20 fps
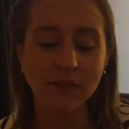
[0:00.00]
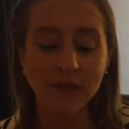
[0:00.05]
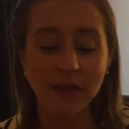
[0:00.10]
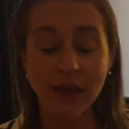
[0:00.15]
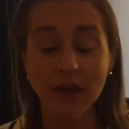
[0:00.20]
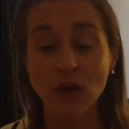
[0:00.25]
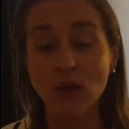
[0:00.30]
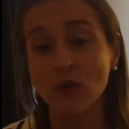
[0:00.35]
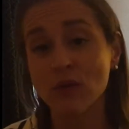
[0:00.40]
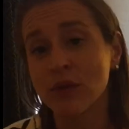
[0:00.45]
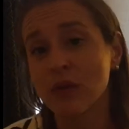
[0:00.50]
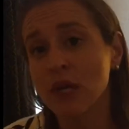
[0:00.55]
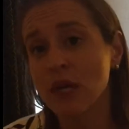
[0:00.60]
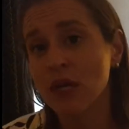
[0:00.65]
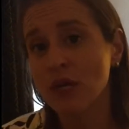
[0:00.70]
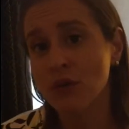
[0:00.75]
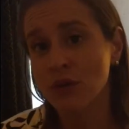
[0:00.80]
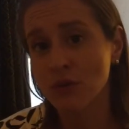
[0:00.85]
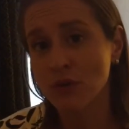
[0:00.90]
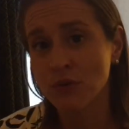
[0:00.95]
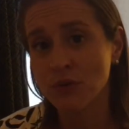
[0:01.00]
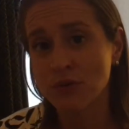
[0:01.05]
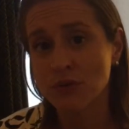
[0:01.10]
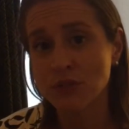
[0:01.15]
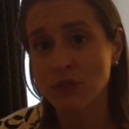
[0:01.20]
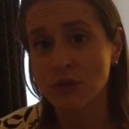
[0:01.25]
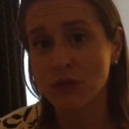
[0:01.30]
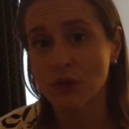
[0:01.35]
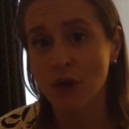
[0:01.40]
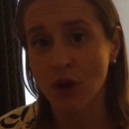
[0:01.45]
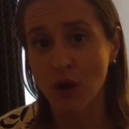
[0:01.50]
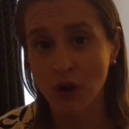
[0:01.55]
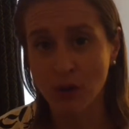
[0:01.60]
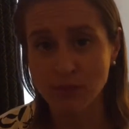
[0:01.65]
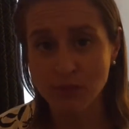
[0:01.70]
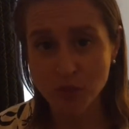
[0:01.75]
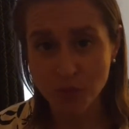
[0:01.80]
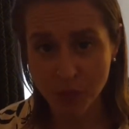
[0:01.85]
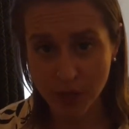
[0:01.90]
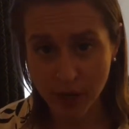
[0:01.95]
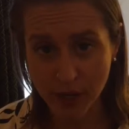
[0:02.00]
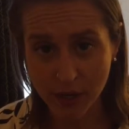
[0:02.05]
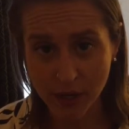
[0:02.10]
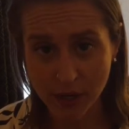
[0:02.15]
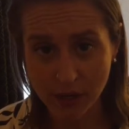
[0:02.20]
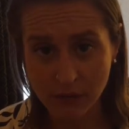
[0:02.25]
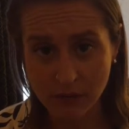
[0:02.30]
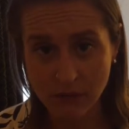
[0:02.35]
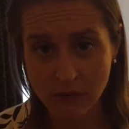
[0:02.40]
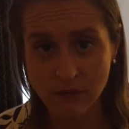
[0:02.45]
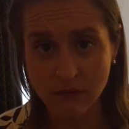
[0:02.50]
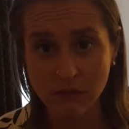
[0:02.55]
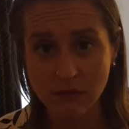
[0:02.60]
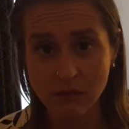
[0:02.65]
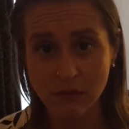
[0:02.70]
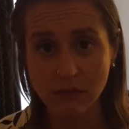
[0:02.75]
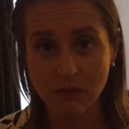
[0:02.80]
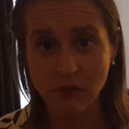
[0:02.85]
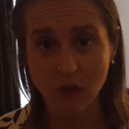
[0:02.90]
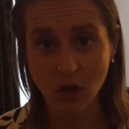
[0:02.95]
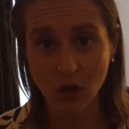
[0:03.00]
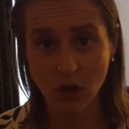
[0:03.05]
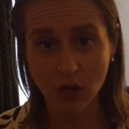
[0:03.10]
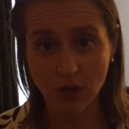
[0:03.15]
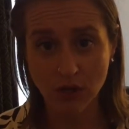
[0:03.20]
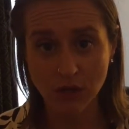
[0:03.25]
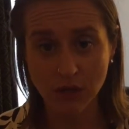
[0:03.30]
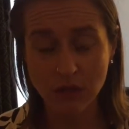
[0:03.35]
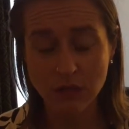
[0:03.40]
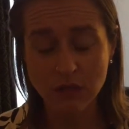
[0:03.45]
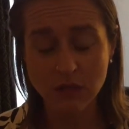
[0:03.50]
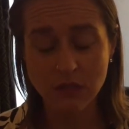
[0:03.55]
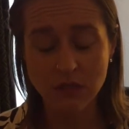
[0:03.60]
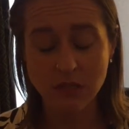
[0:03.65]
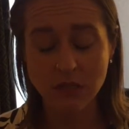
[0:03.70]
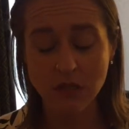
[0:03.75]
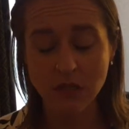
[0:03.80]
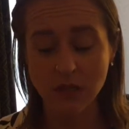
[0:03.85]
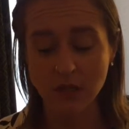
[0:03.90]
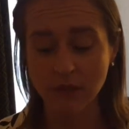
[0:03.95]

I only use Springer collars.